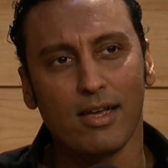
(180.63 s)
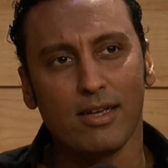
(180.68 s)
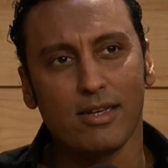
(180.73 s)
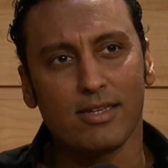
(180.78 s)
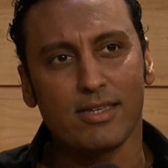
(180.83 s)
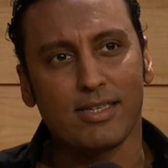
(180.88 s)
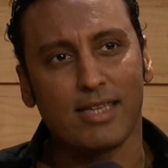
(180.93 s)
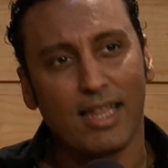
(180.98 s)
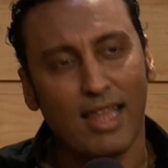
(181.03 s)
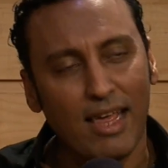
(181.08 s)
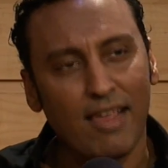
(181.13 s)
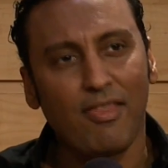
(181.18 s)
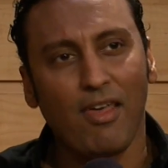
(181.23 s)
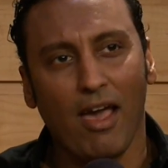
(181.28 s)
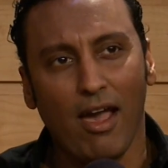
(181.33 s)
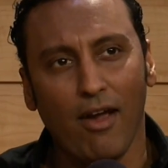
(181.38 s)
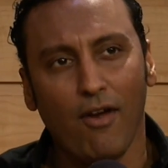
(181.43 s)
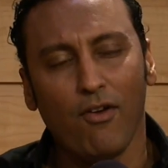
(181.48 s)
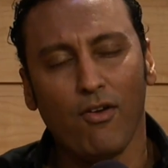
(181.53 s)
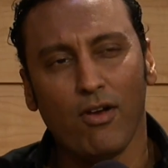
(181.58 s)
sitting
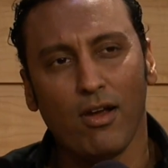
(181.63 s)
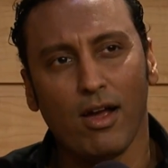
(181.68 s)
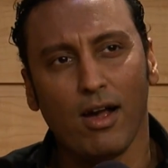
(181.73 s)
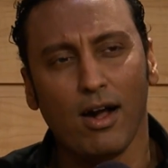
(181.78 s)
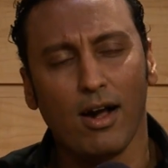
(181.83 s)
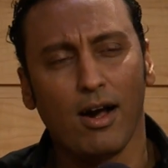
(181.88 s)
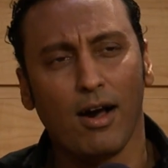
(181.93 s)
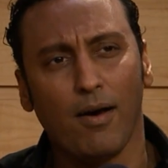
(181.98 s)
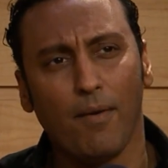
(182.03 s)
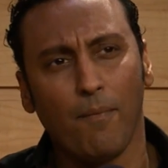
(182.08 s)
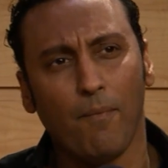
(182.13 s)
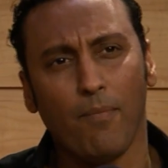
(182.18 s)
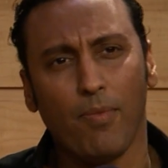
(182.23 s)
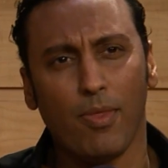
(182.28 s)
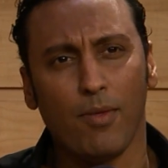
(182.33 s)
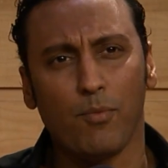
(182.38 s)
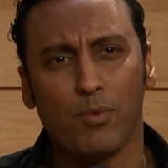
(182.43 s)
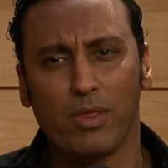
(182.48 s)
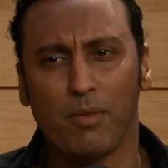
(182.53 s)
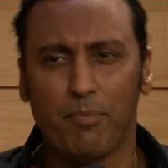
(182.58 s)
there
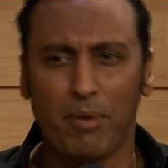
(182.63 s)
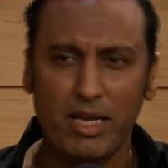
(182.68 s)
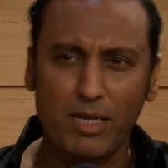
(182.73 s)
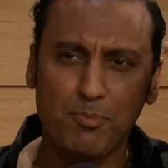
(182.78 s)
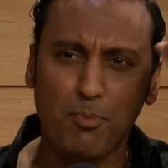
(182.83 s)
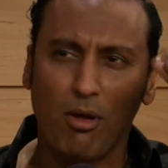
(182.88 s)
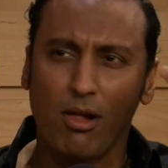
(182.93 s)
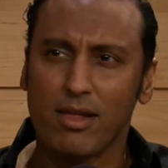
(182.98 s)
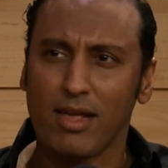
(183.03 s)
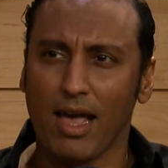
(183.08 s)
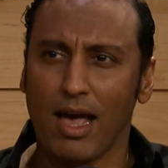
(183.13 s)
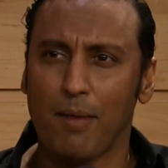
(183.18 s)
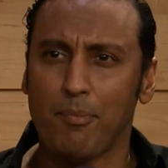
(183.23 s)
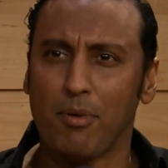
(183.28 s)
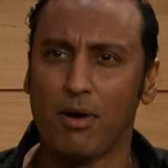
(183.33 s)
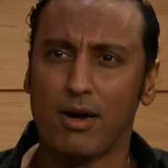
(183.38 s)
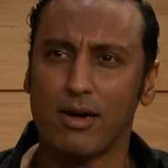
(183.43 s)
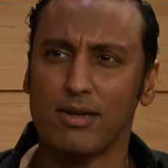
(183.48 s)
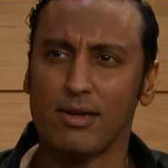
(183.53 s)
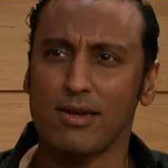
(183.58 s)
with a baseball
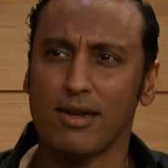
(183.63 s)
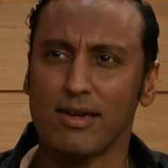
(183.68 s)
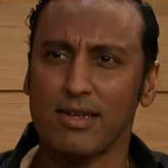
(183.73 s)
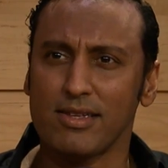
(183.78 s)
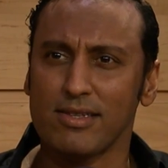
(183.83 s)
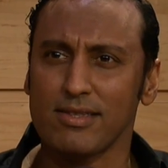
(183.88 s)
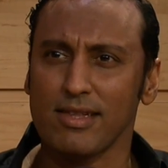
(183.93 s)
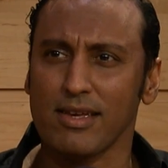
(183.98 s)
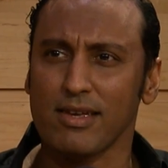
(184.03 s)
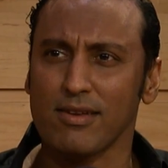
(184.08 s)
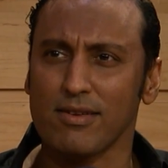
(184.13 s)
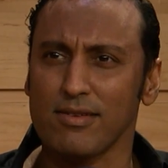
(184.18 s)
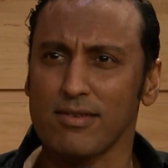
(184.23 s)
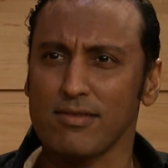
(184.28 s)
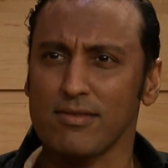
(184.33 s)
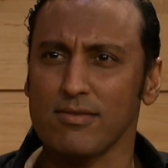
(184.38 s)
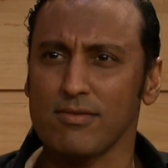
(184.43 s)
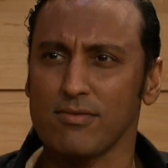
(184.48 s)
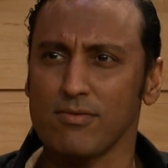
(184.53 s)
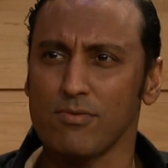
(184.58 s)
cap on, and he's like
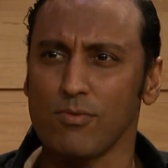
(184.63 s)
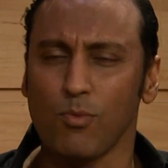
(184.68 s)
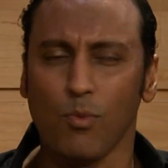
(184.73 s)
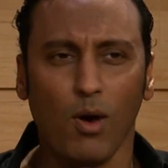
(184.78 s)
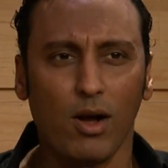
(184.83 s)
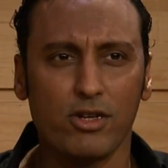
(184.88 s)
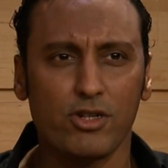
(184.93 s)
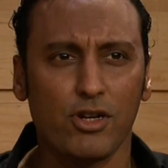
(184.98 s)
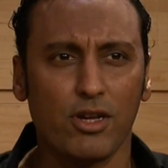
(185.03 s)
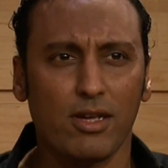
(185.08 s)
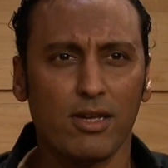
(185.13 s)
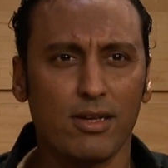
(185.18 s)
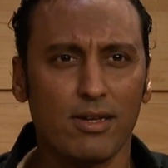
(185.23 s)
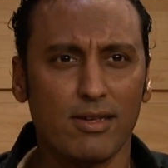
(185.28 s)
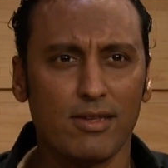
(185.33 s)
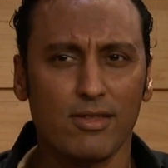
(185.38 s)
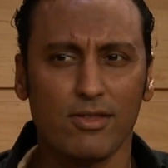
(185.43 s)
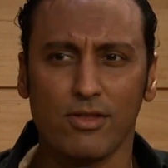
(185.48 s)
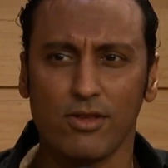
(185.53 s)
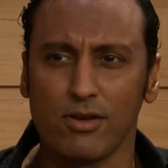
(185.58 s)

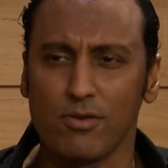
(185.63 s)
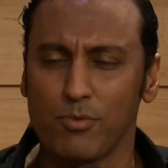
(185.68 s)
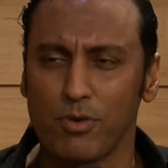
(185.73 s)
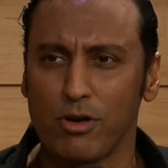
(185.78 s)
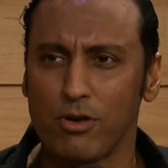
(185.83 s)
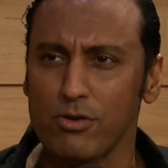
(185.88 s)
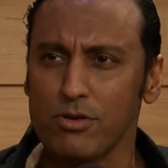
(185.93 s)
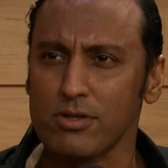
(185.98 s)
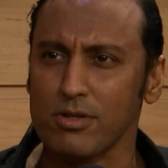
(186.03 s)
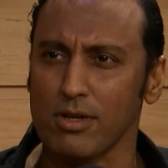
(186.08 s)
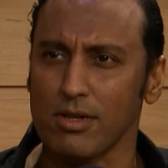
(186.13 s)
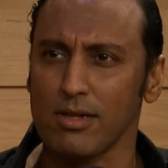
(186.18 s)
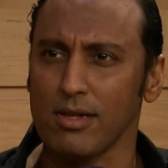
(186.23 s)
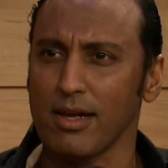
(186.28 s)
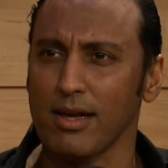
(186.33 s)
watching the rehearsal.